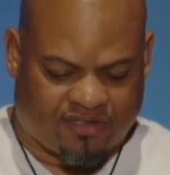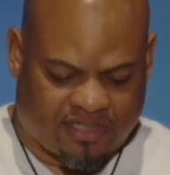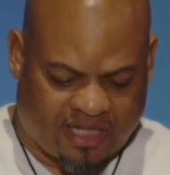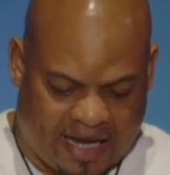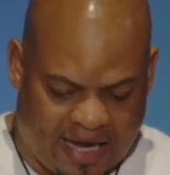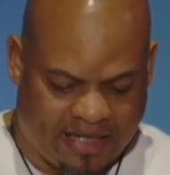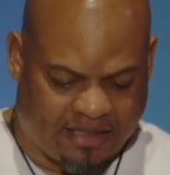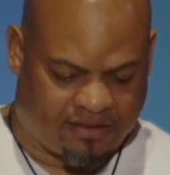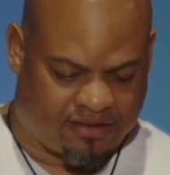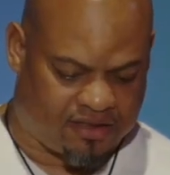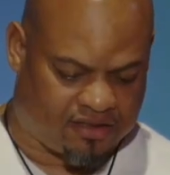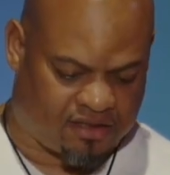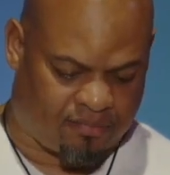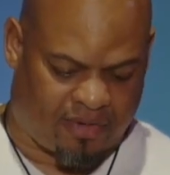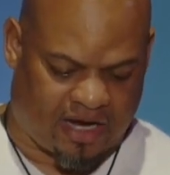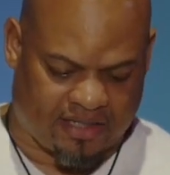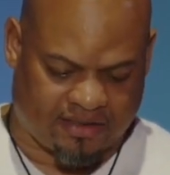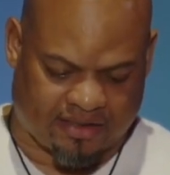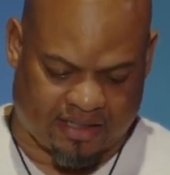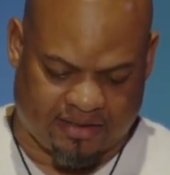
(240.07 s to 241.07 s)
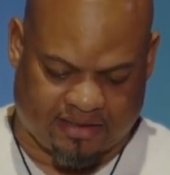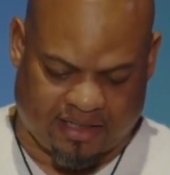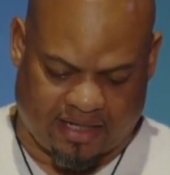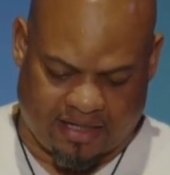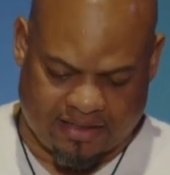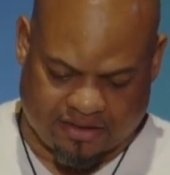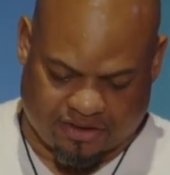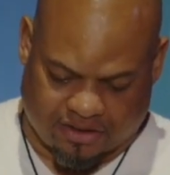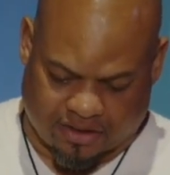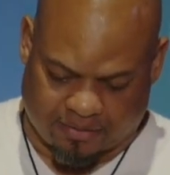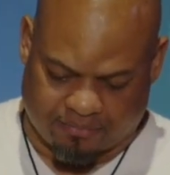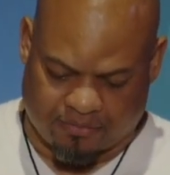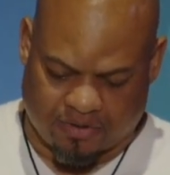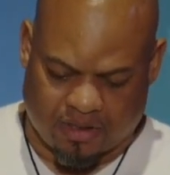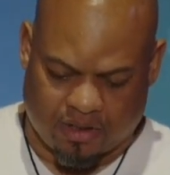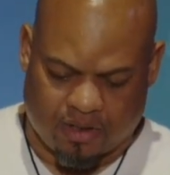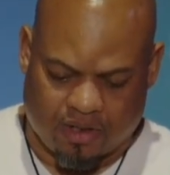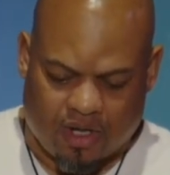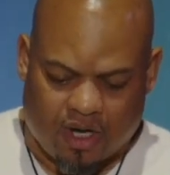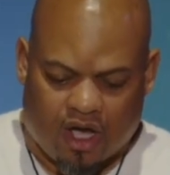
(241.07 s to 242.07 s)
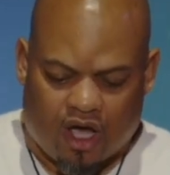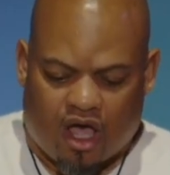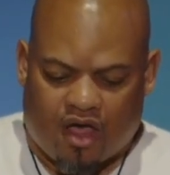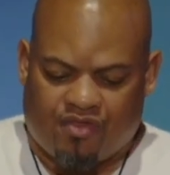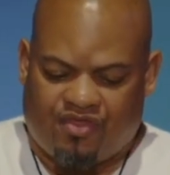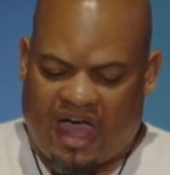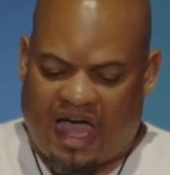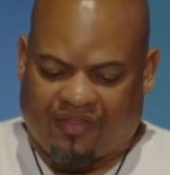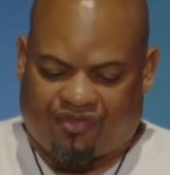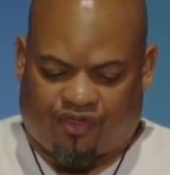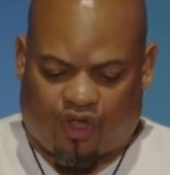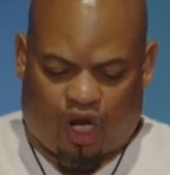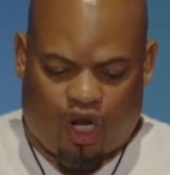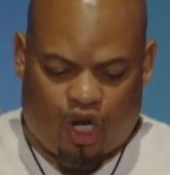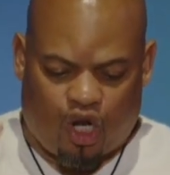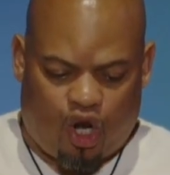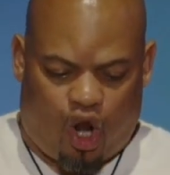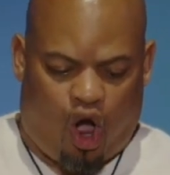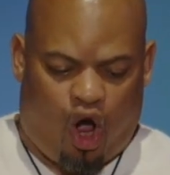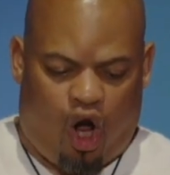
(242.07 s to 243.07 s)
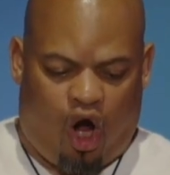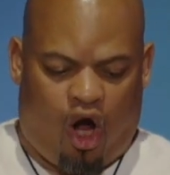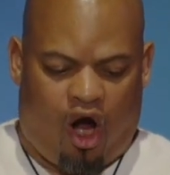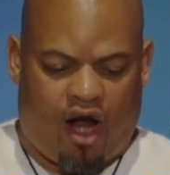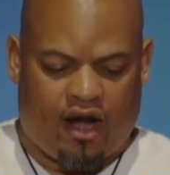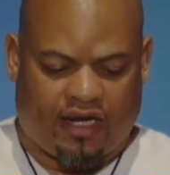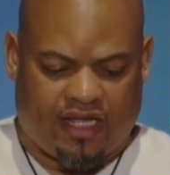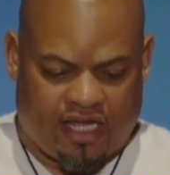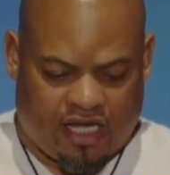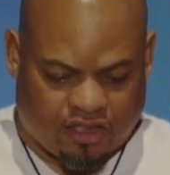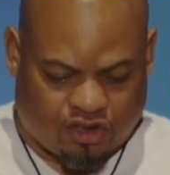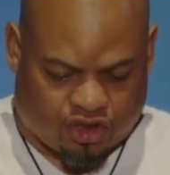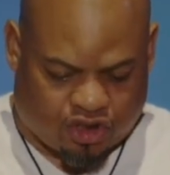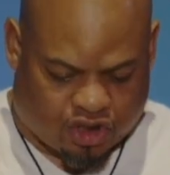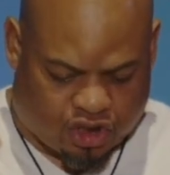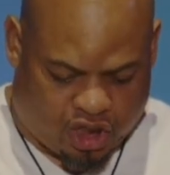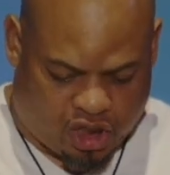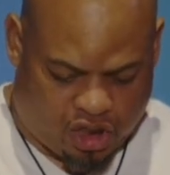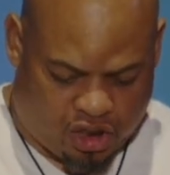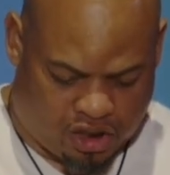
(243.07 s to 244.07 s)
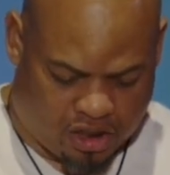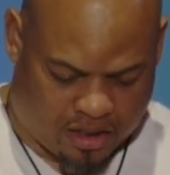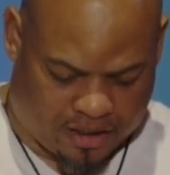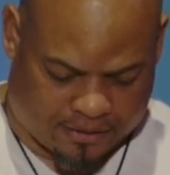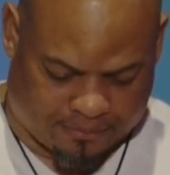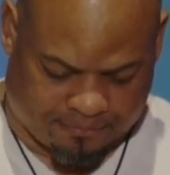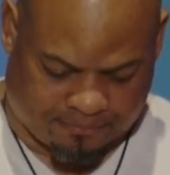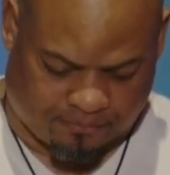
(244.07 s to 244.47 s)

tasted, somebody say, tasted, that the Lord is good.